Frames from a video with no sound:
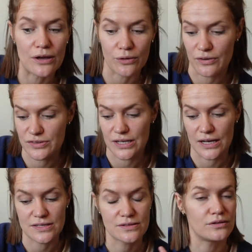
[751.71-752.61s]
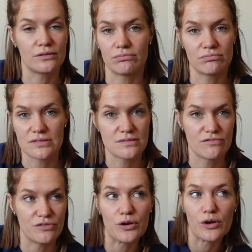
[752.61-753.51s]
or if she gets
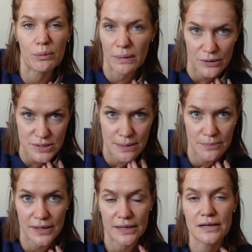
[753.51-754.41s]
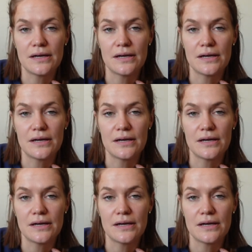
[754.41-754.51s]
food on me or something.